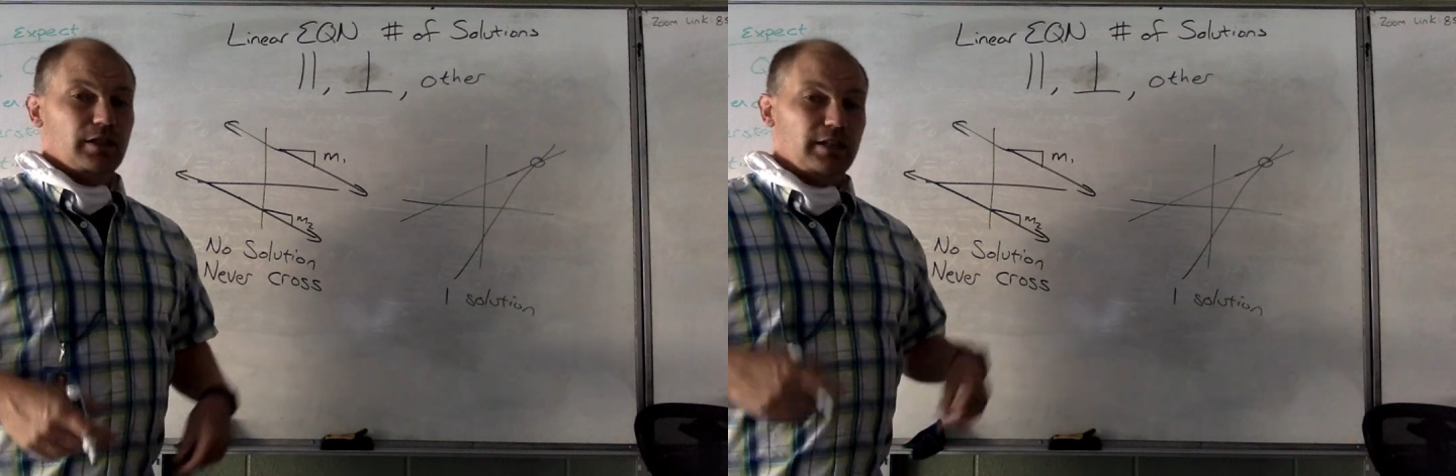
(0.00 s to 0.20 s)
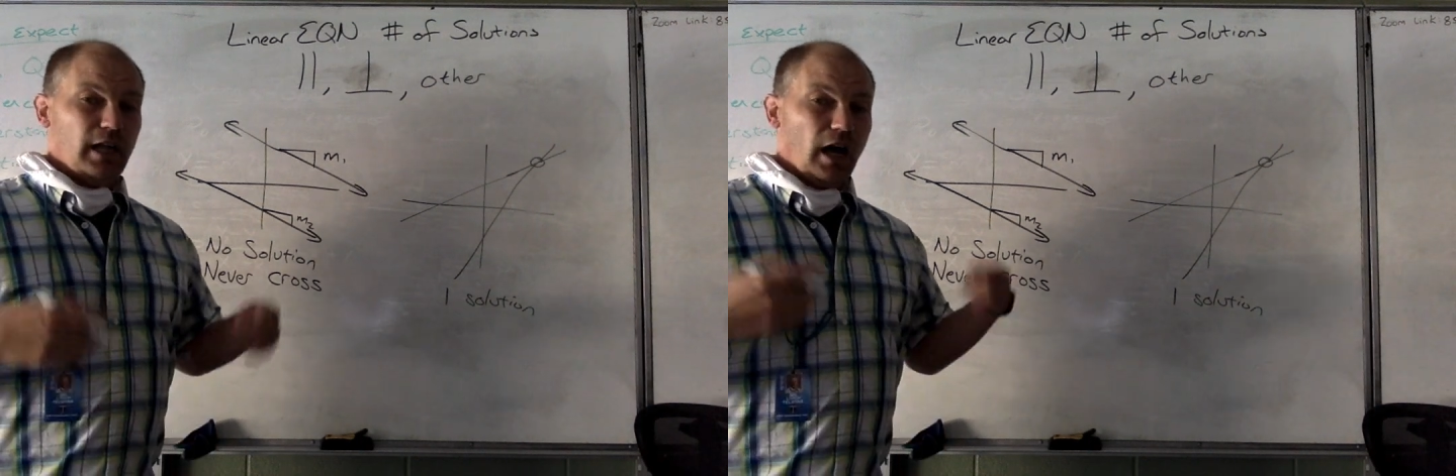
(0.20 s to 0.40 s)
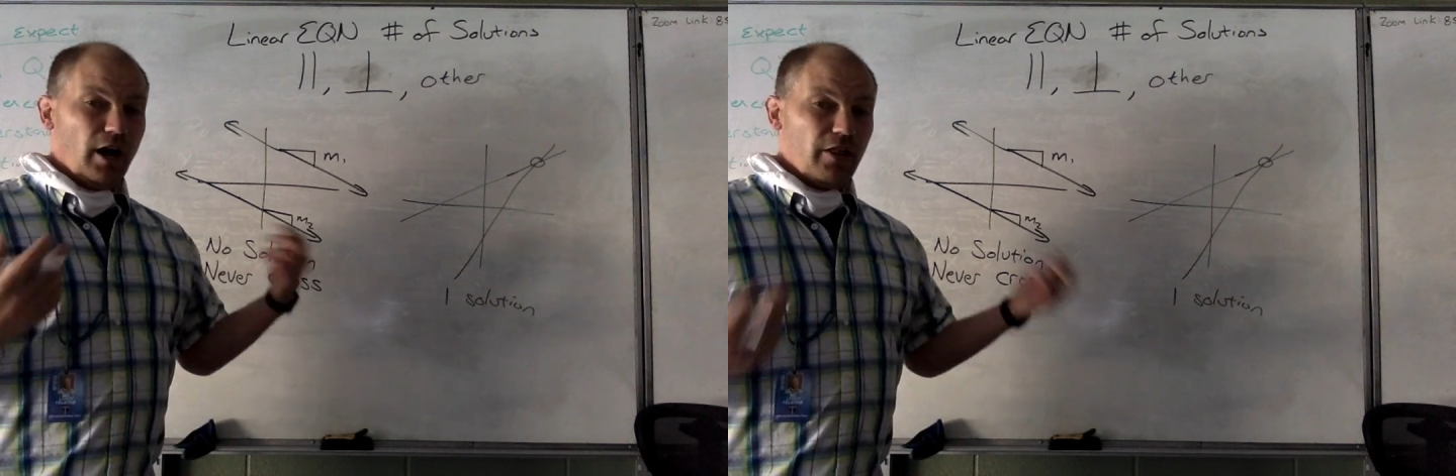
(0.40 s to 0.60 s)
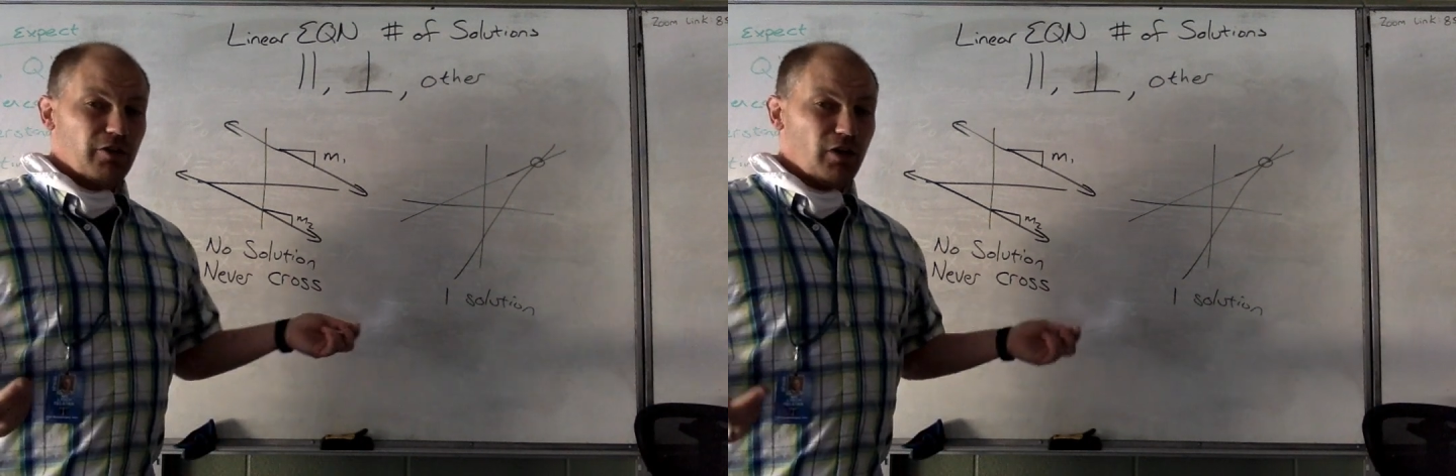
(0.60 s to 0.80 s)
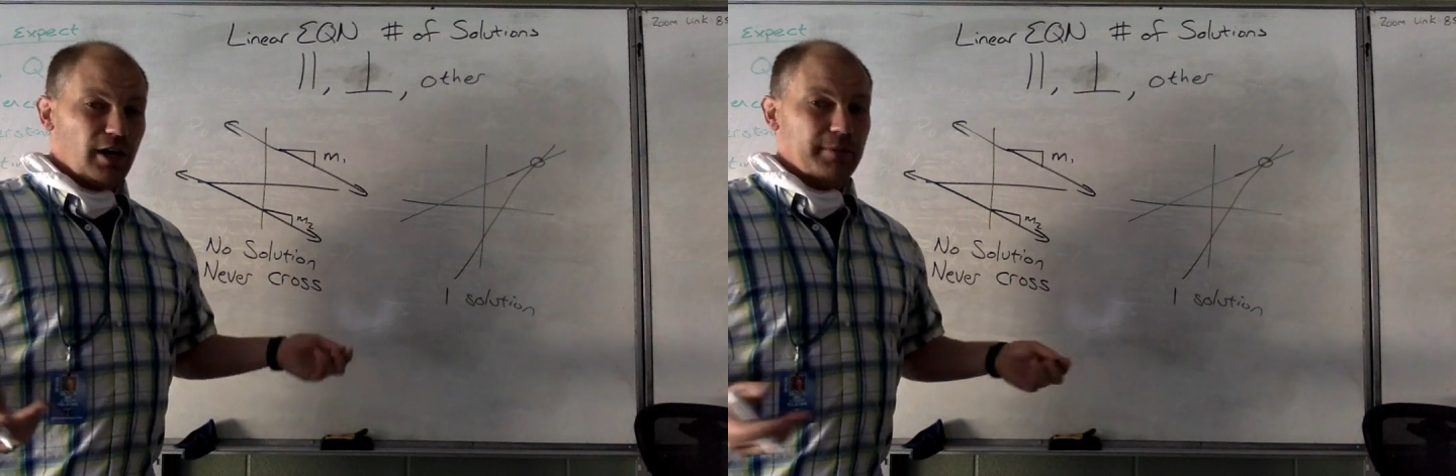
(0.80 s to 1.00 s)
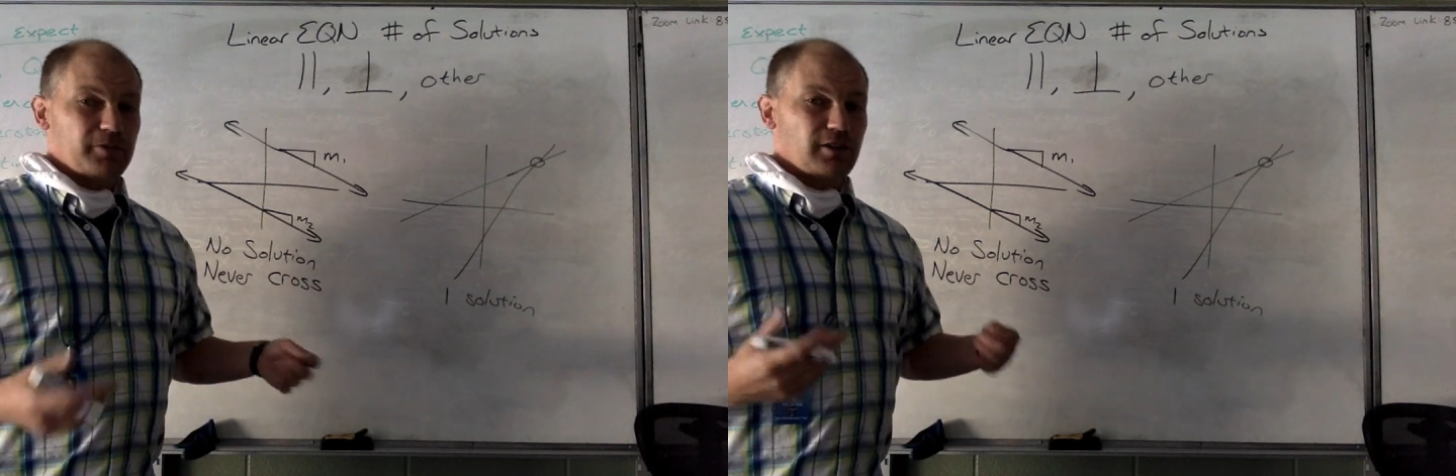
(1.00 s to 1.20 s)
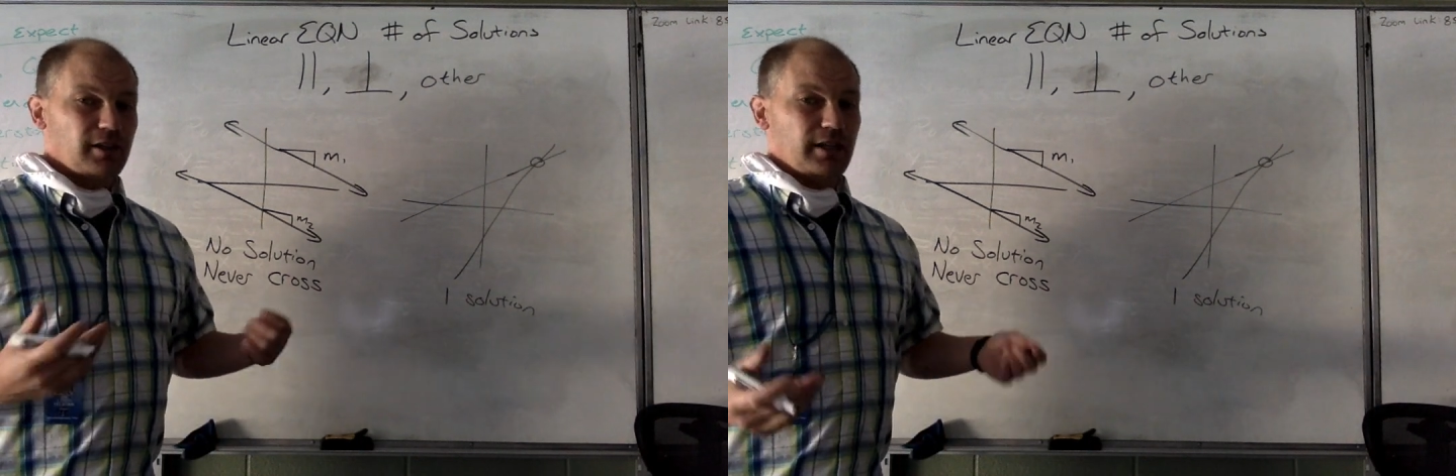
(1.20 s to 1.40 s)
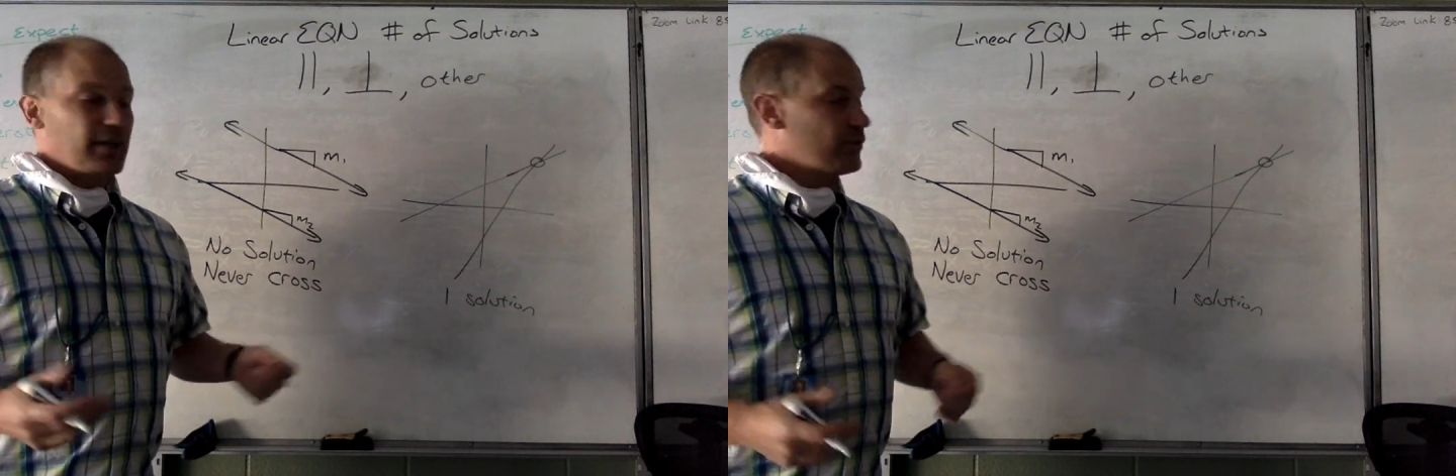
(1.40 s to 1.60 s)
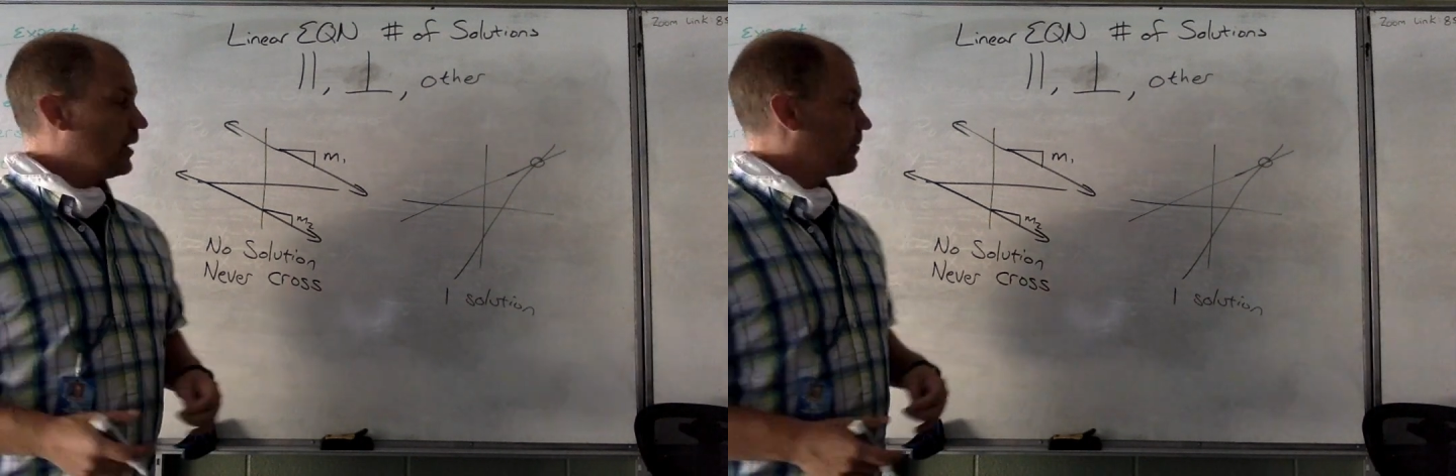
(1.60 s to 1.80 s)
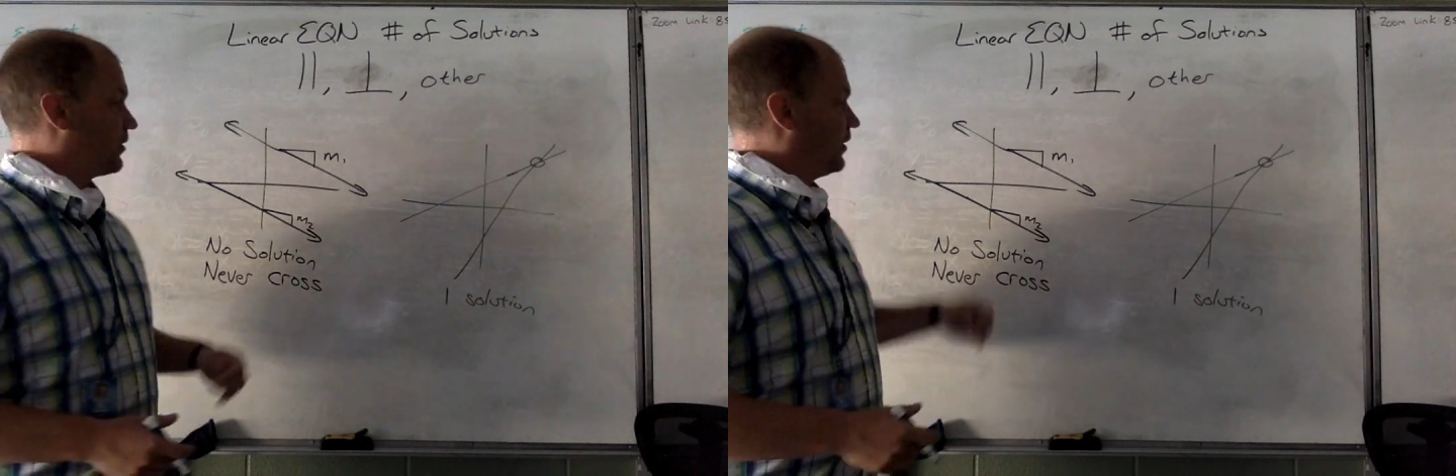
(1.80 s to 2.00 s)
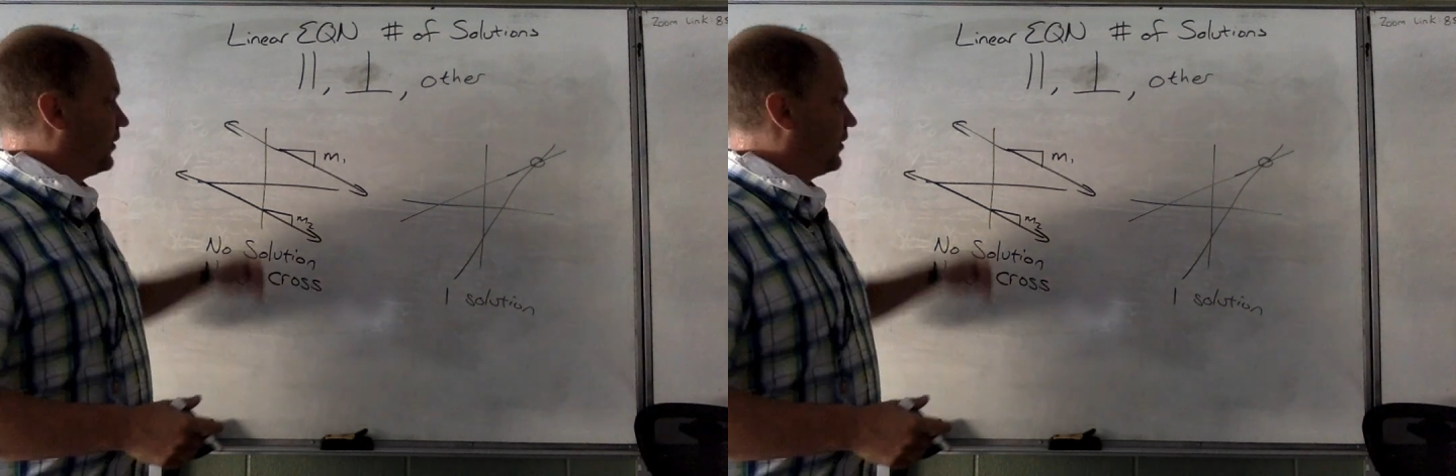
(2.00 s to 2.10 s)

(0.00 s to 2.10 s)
The other option, the last option,